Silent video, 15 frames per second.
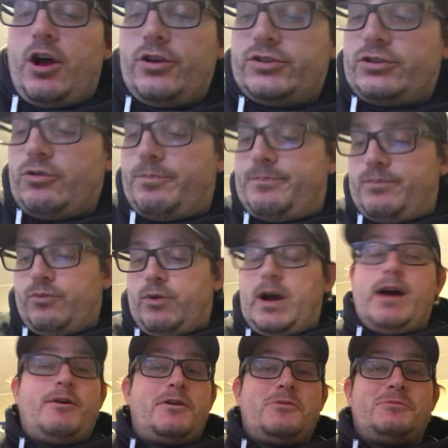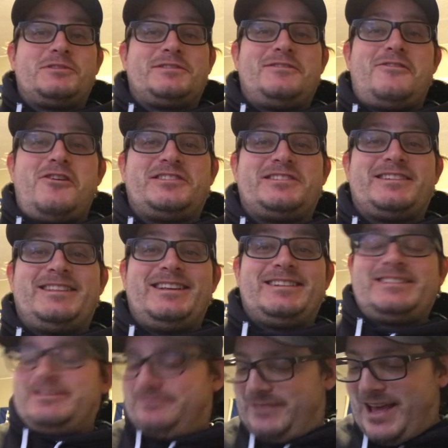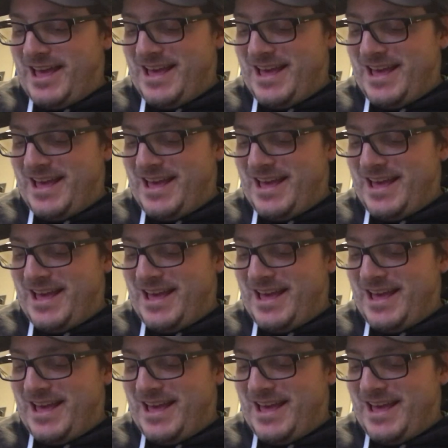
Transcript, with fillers: also wow, I almost launched this.